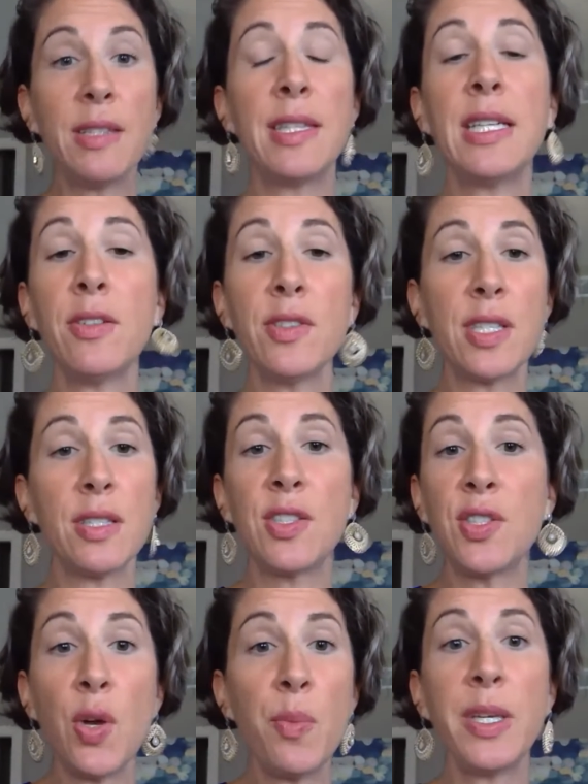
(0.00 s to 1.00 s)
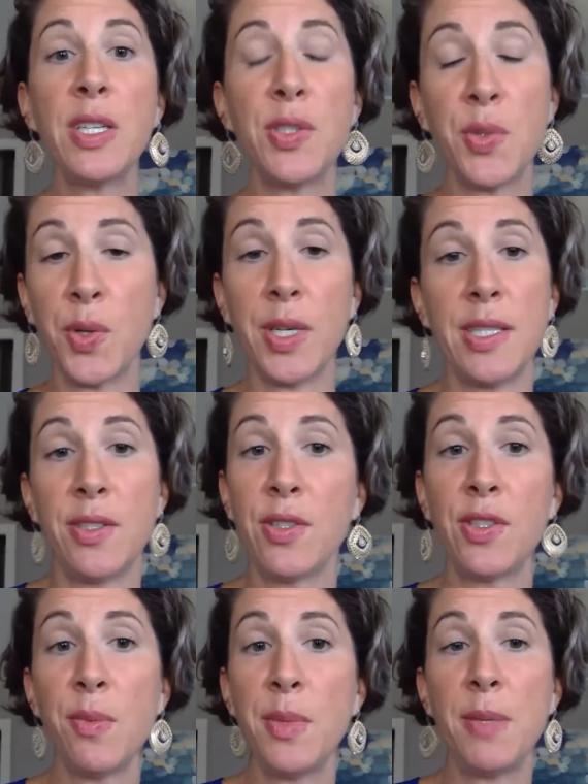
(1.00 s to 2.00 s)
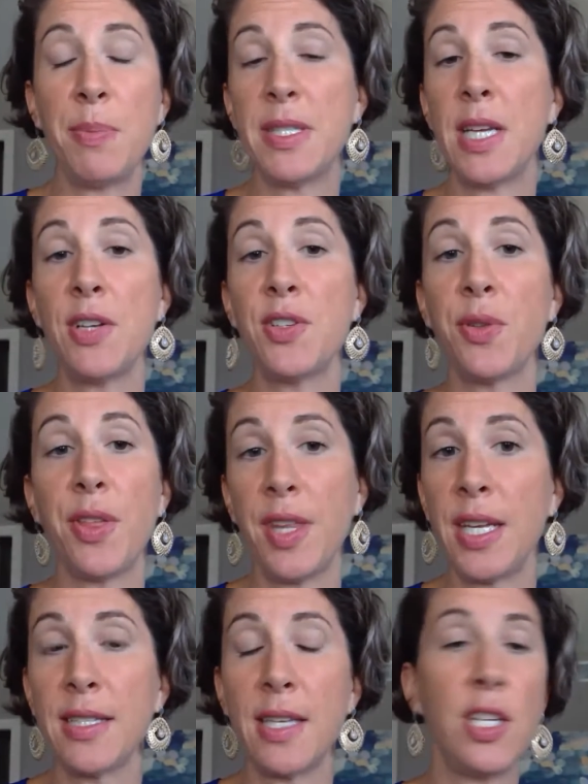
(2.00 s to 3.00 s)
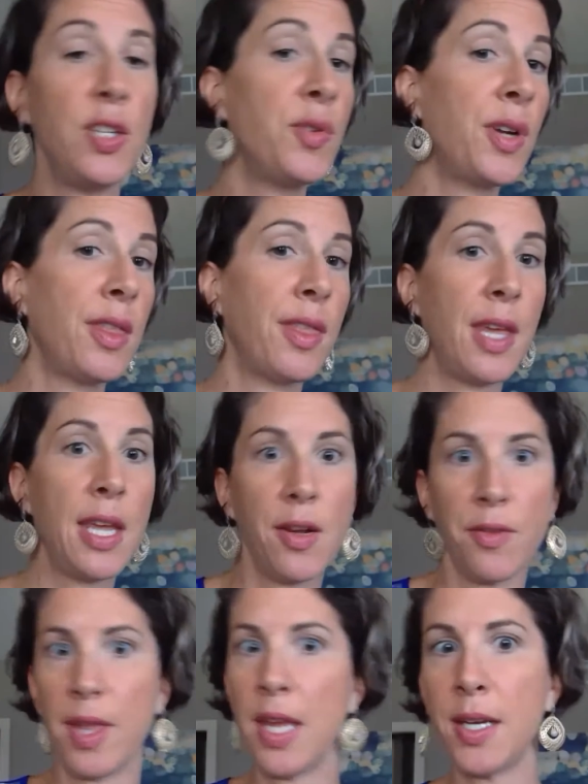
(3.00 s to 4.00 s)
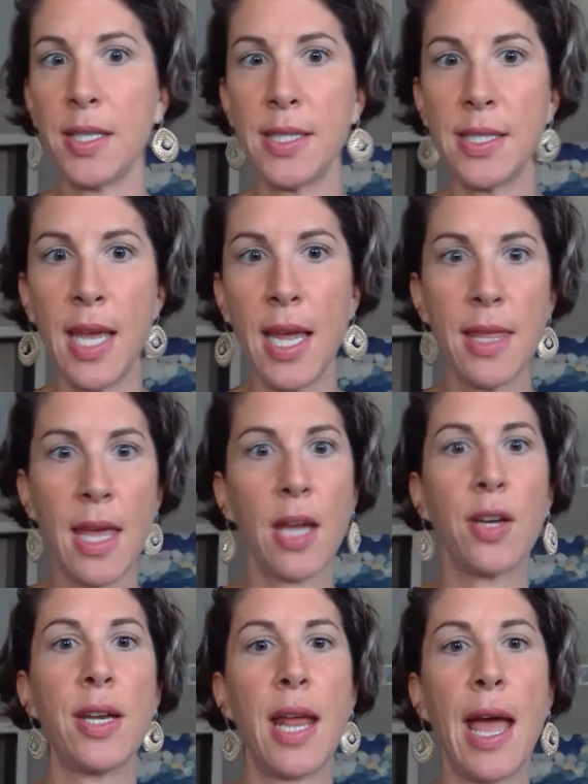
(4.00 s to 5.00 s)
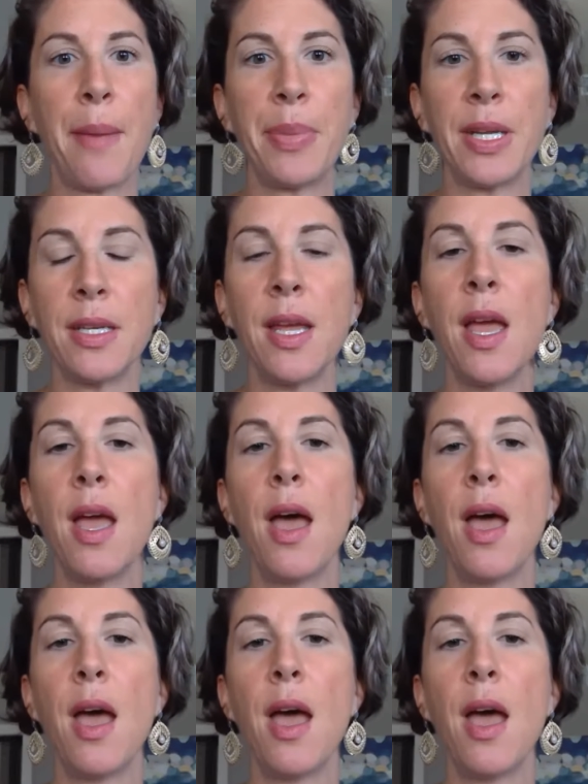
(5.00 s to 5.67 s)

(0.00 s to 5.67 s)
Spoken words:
There's so many stories. There's so many potential things that you could think or they could say that could happen.